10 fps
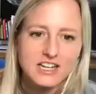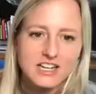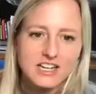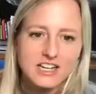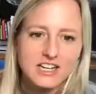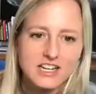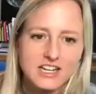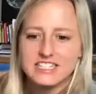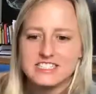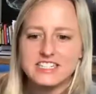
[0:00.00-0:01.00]
And the
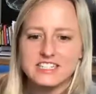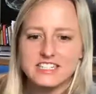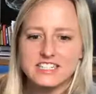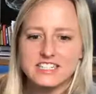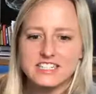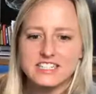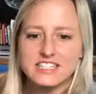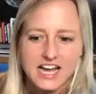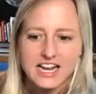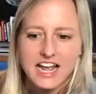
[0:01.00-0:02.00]
idea here is
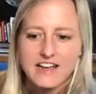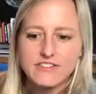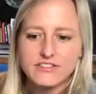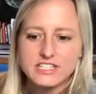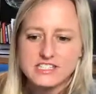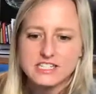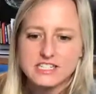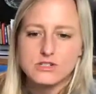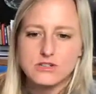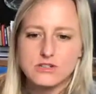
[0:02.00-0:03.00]
that every single
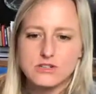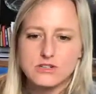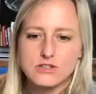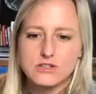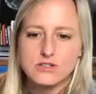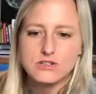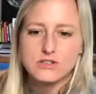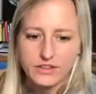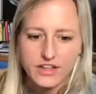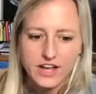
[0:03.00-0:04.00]
domain that we work
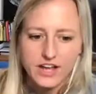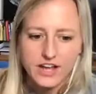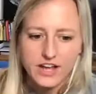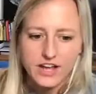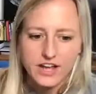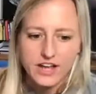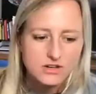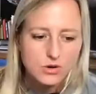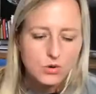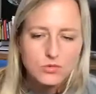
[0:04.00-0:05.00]
with has a
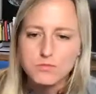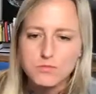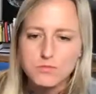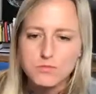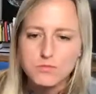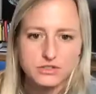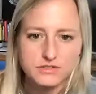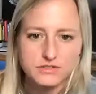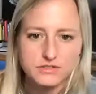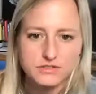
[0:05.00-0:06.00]
whole multitude of
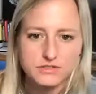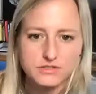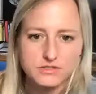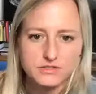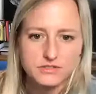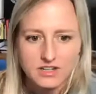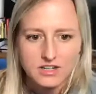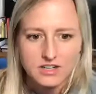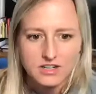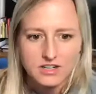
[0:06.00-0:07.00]
data sources.
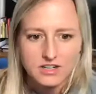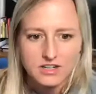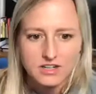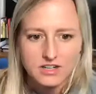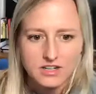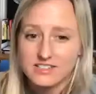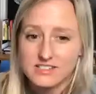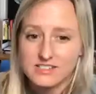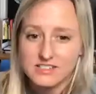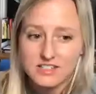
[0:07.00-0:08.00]
You've got
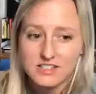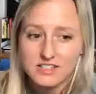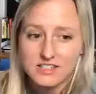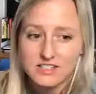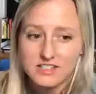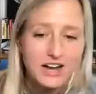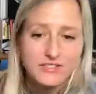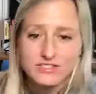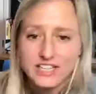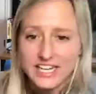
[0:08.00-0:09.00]
text, you
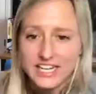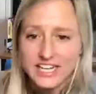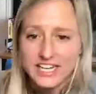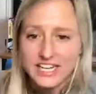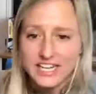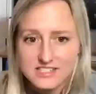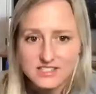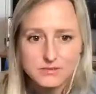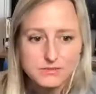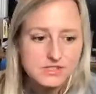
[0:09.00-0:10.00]
have legacy data
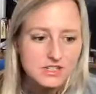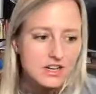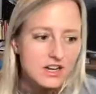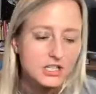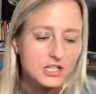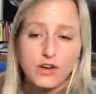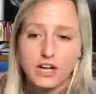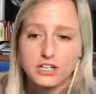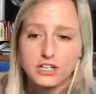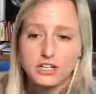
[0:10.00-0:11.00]
systems, you've got
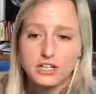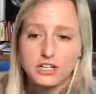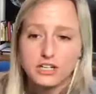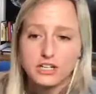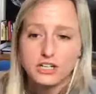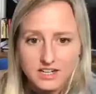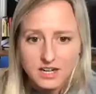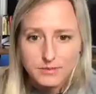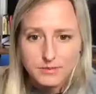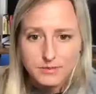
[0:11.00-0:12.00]
streams of data
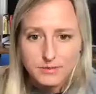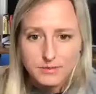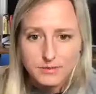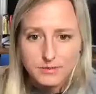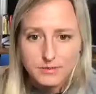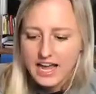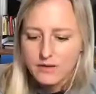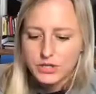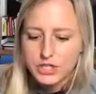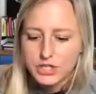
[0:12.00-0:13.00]
coming in. And
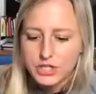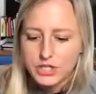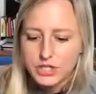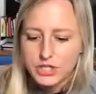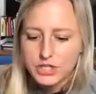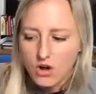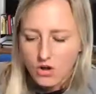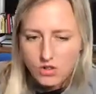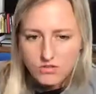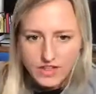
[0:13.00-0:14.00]
when you want to represent
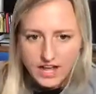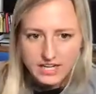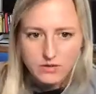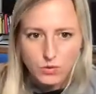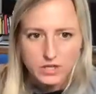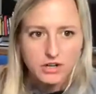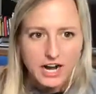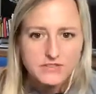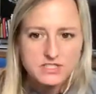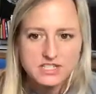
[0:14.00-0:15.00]
all of that in one
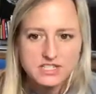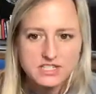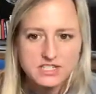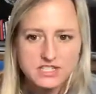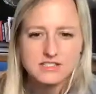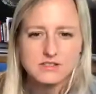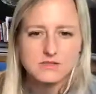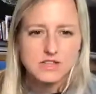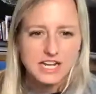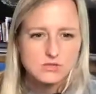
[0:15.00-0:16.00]
graph system,
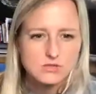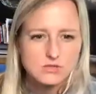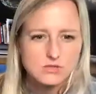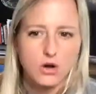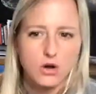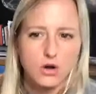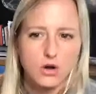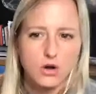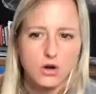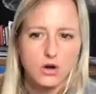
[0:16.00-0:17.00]
that's where the knowledge
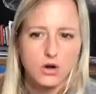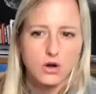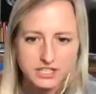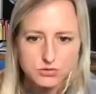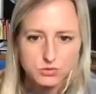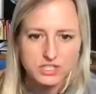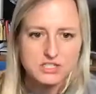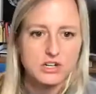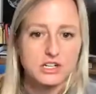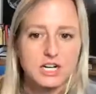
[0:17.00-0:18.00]
graph community is really
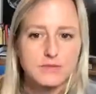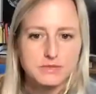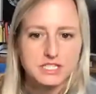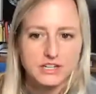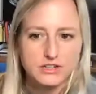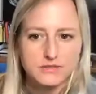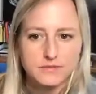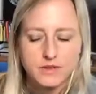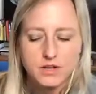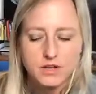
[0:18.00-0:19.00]
starting to come up together.
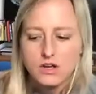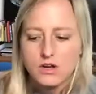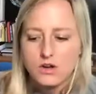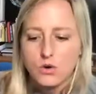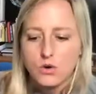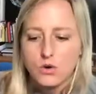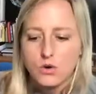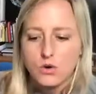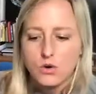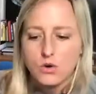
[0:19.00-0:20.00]
Word to
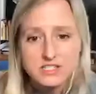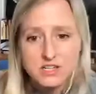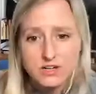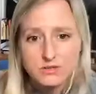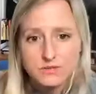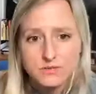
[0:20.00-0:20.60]
the wise though,